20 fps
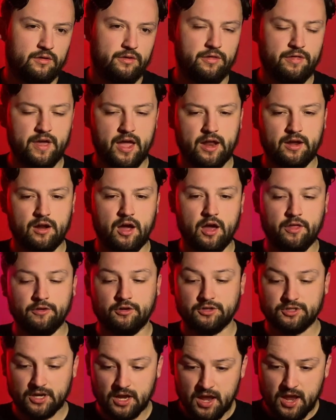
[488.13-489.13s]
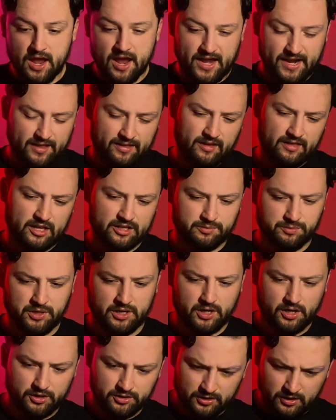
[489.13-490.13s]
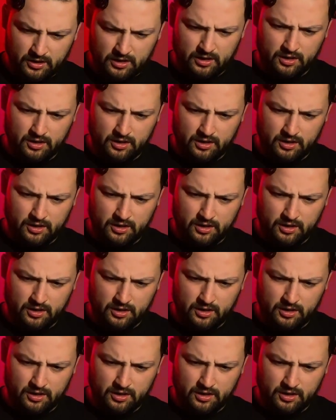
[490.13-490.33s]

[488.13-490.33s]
than others. And I think that's because